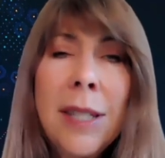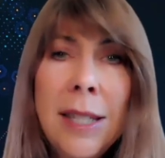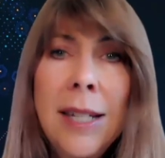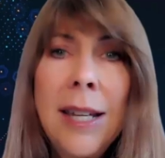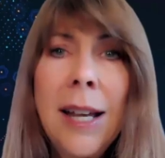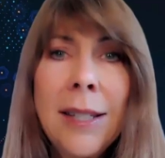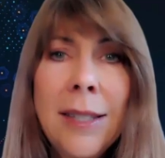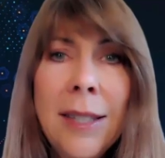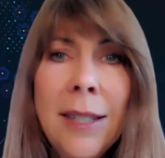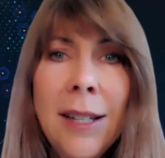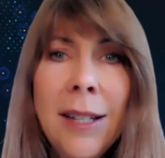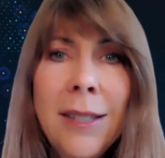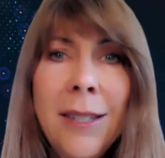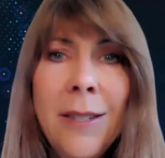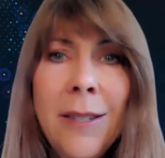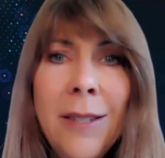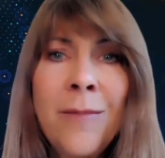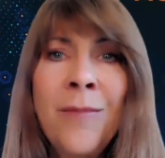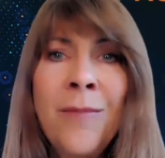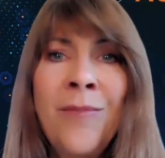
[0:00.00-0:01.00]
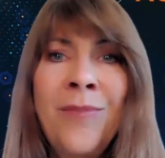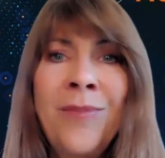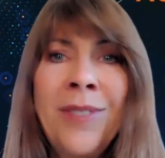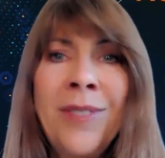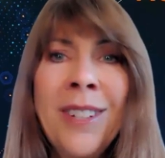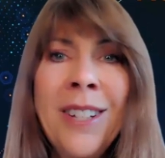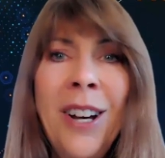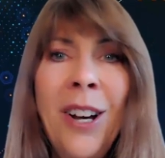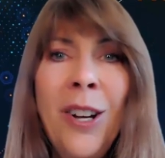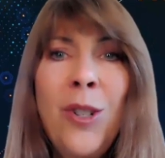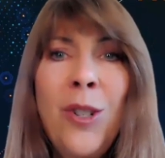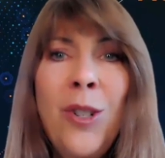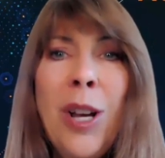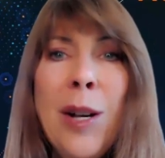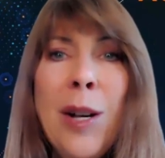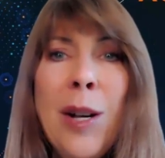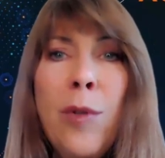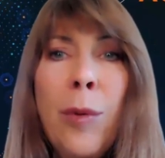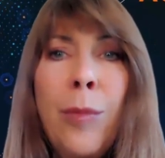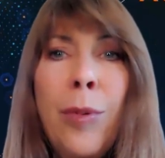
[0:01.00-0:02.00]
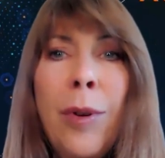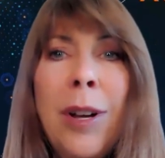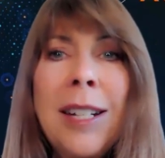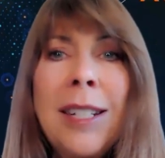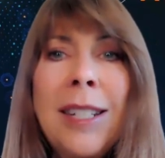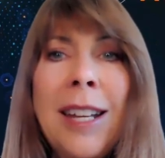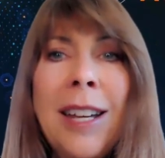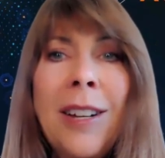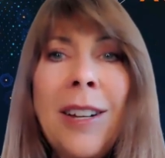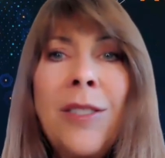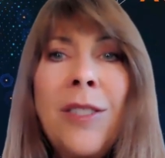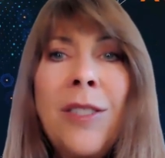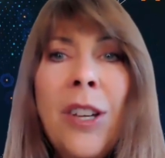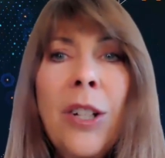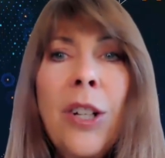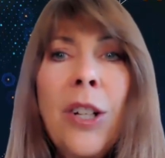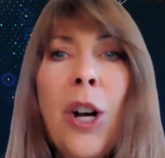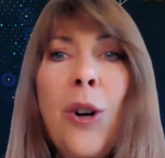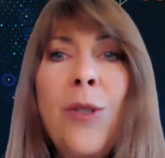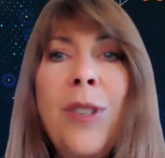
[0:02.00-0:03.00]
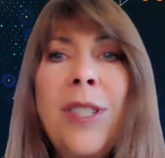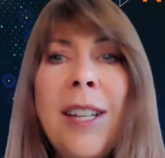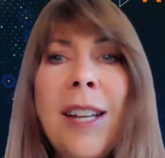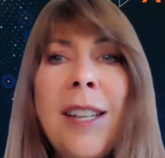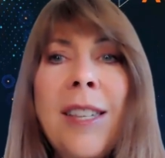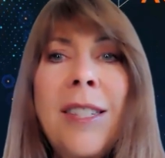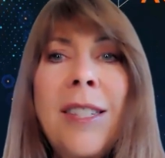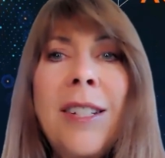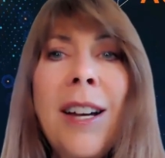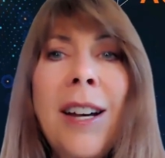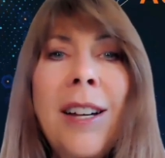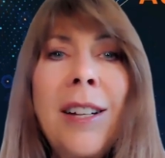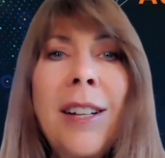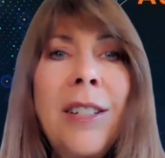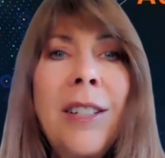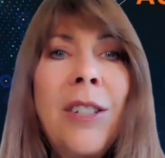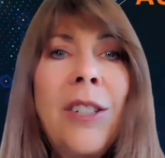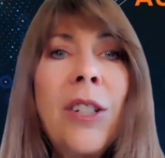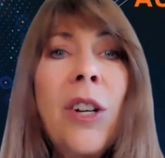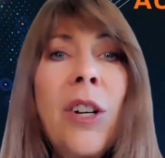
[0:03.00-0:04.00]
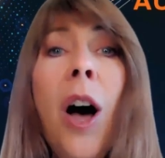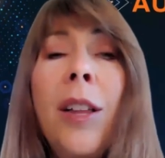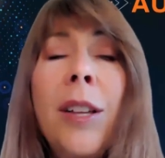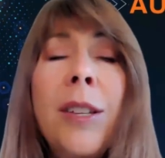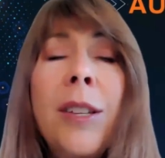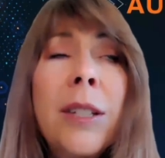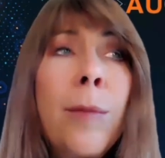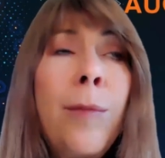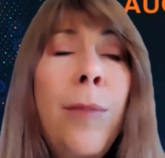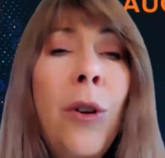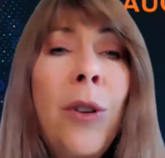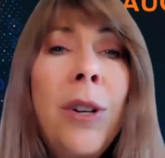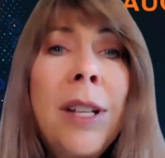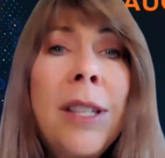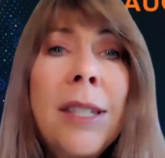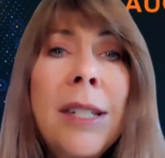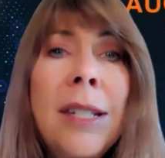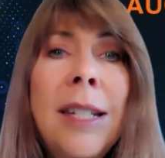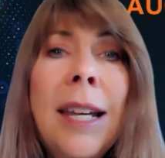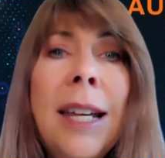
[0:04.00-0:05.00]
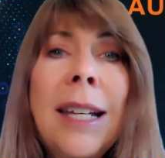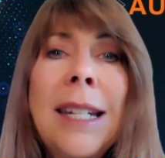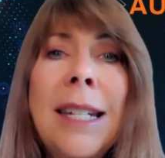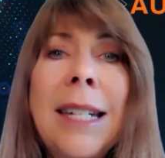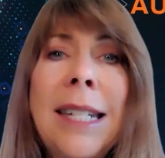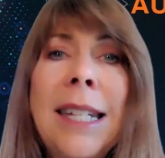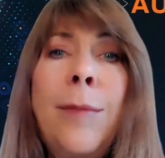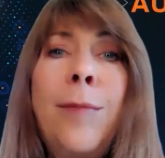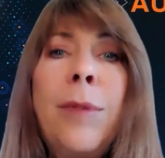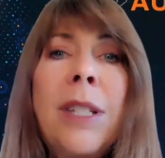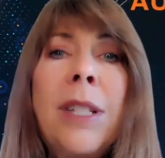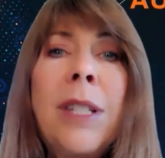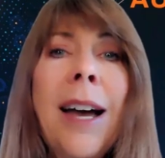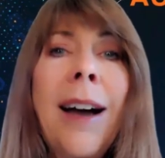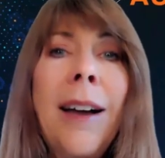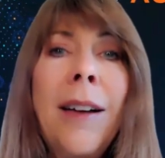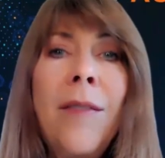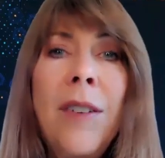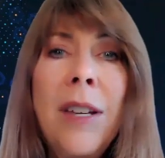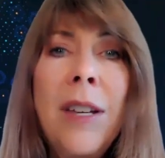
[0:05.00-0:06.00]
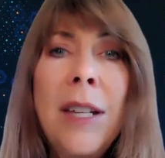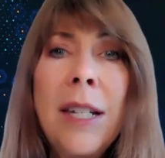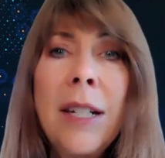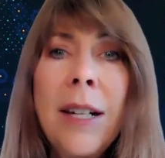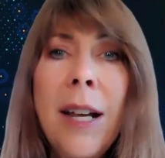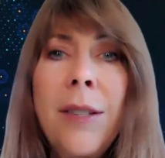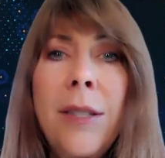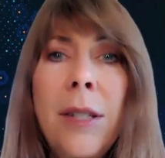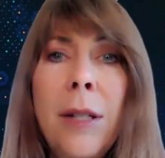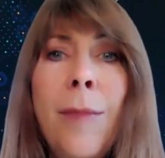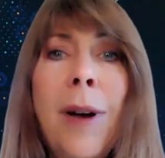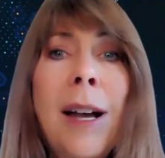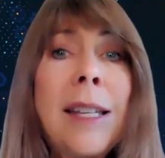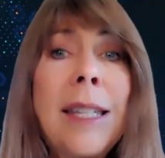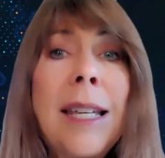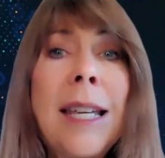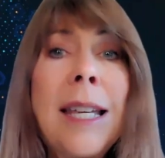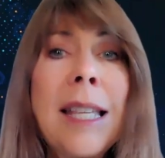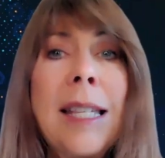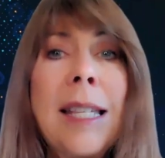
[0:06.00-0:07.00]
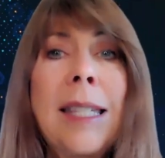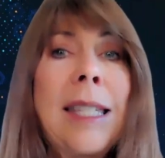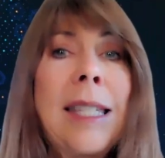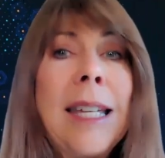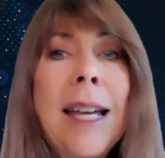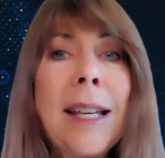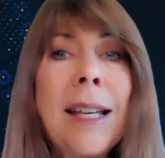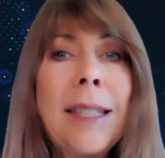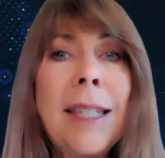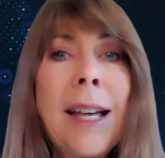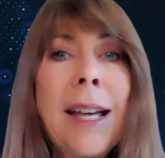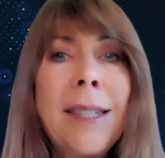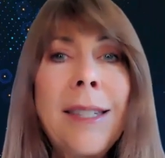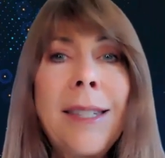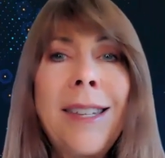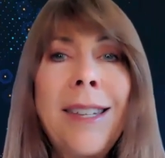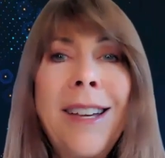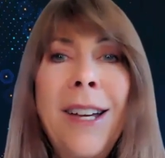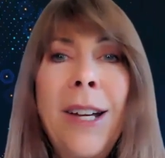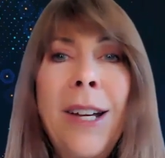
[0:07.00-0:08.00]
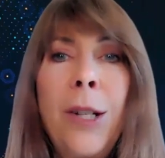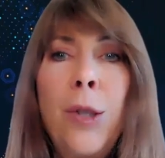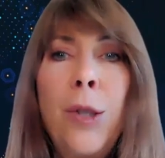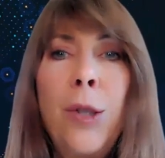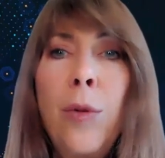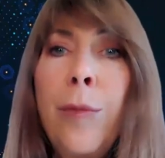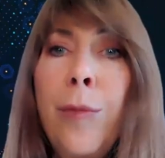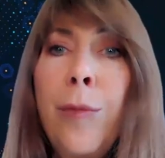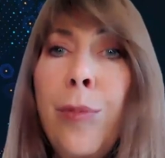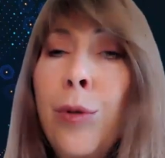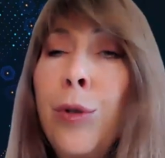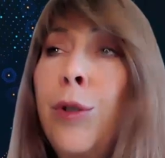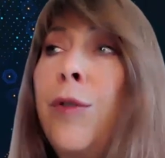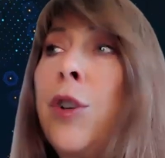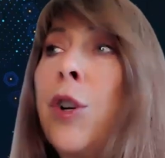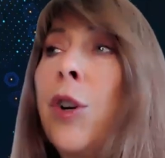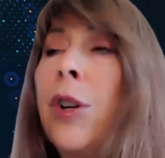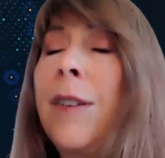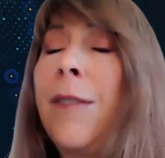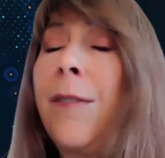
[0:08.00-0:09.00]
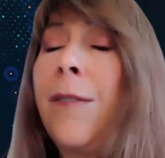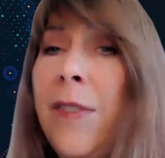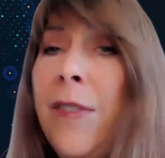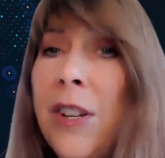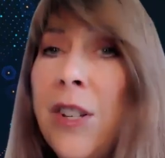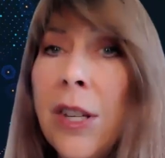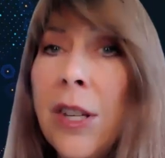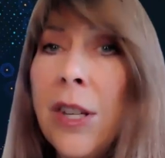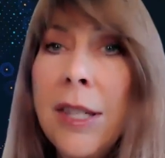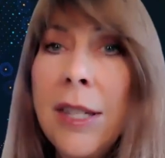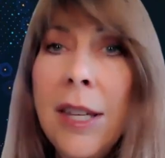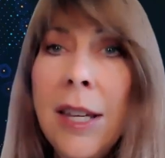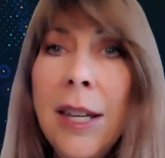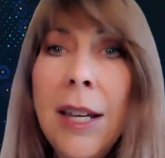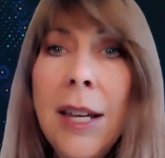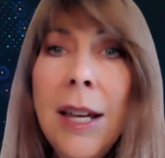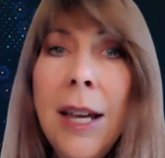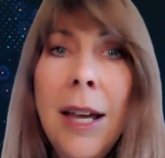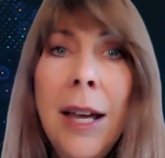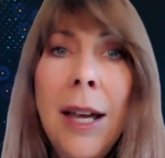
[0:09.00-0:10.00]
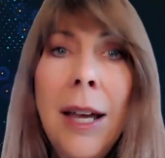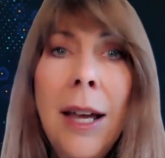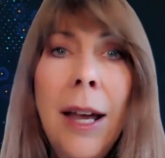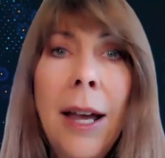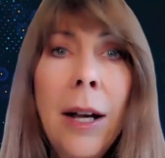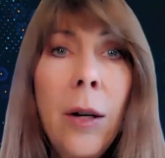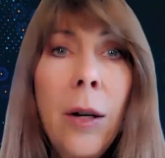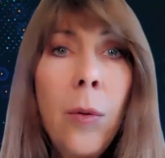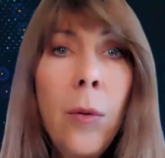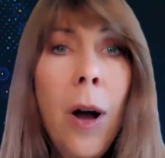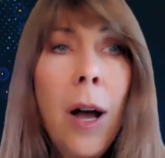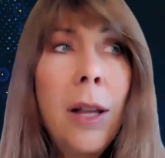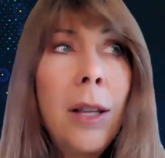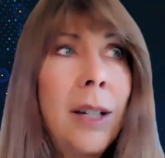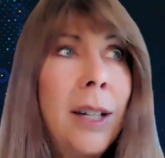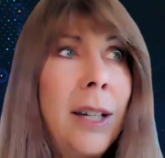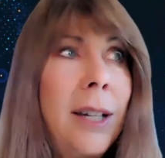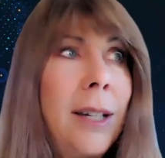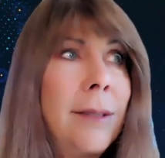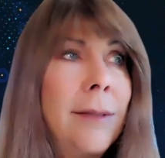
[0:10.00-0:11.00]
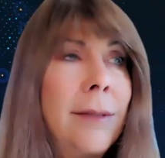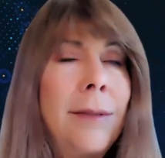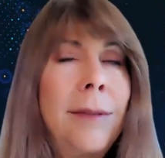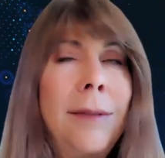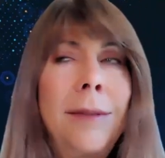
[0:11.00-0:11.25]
CSS. Andrea will break down the code set style into all its components and take a deep dive into customizing the CSS to improve your efficiency and quality.